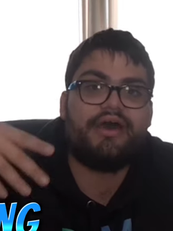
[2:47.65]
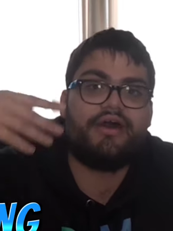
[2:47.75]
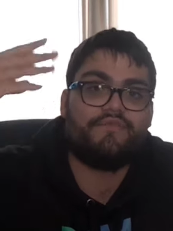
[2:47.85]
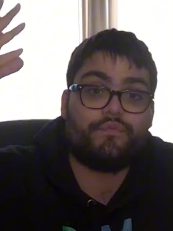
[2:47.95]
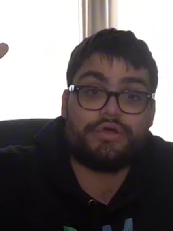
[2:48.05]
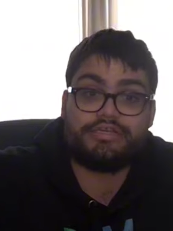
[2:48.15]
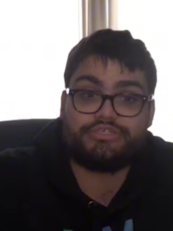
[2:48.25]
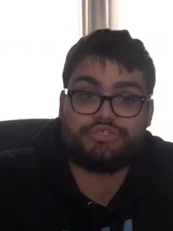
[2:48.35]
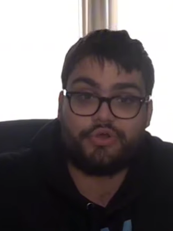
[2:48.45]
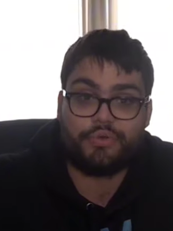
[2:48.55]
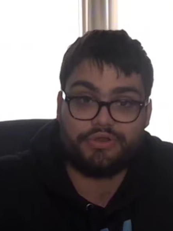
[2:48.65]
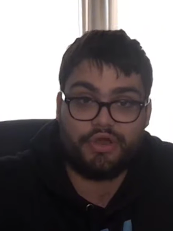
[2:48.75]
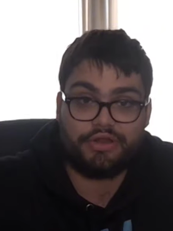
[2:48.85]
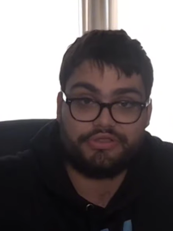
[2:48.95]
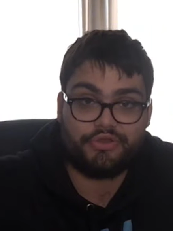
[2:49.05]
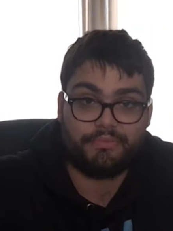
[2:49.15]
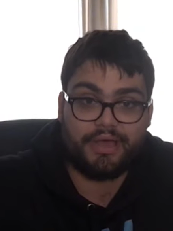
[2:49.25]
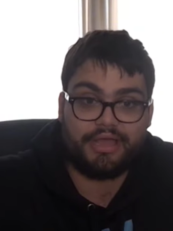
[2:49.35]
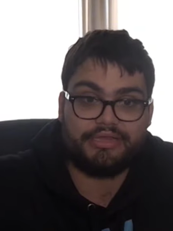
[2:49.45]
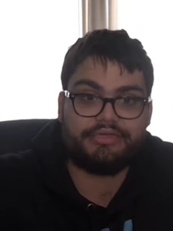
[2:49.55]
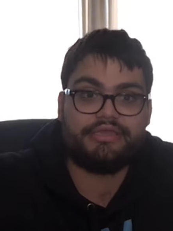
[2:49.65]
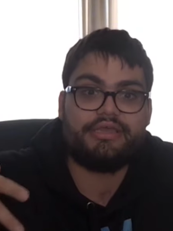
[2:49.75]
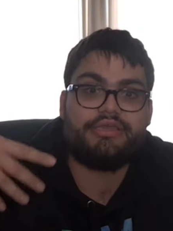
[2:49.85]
of what is going on in your mind,